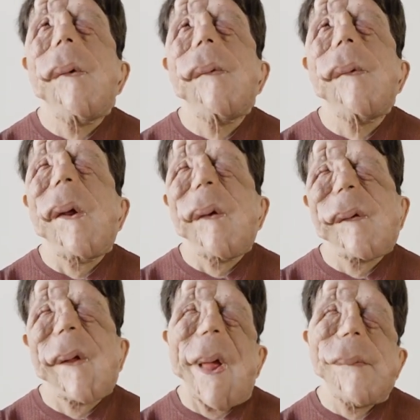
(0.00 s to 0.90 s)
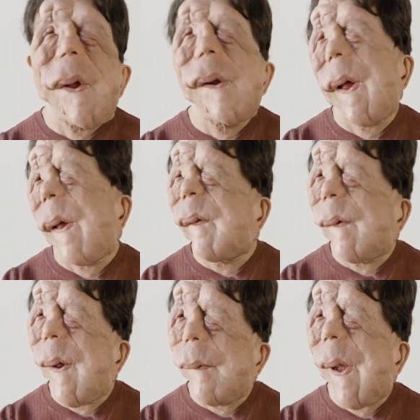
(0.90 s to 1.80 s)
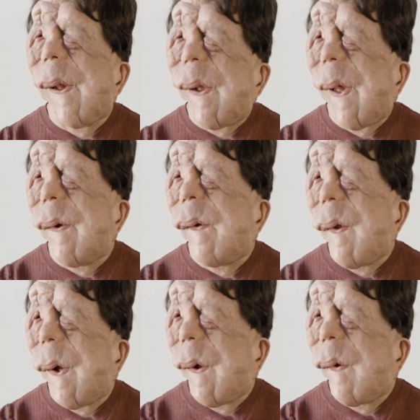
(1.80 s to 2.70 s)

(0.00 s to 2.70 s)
whilst I have no doubt it's very one intention,